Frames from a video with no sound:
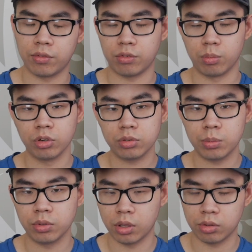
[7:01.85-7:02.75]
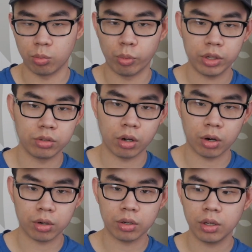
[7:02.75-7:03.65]
for most people, that's way too
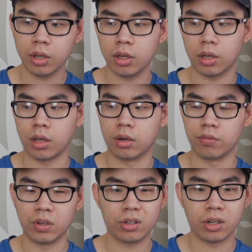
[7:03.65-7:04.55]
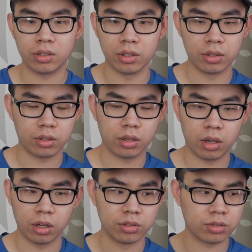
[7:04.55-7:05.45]
hard and very un
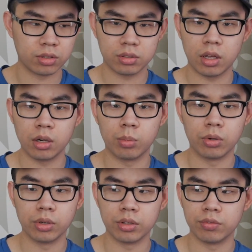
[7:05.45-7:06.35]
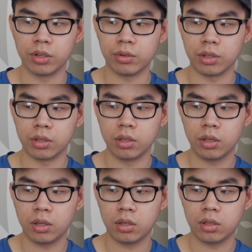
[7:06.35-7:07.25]
unsustainable. It's very
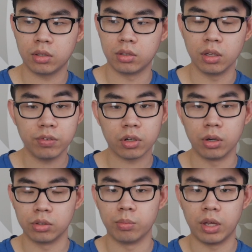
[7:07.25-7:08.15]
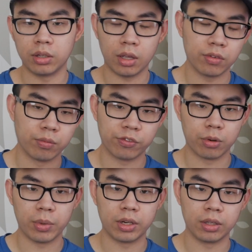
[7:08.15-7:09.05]
difficult to maintain for, for
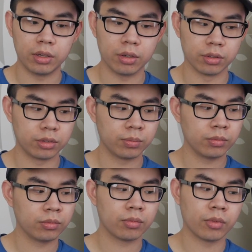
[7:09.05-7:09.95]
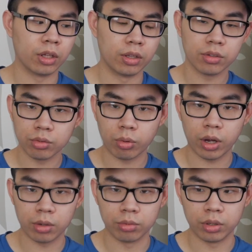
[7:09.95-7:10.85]
many years, and this is
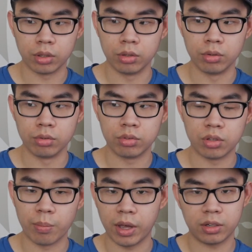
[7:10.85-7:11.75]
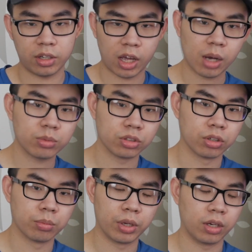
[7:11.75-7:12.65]
why we use demand
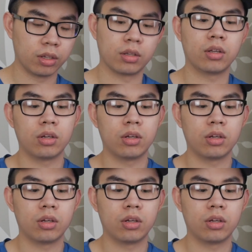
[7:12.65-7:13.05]
capture, meaning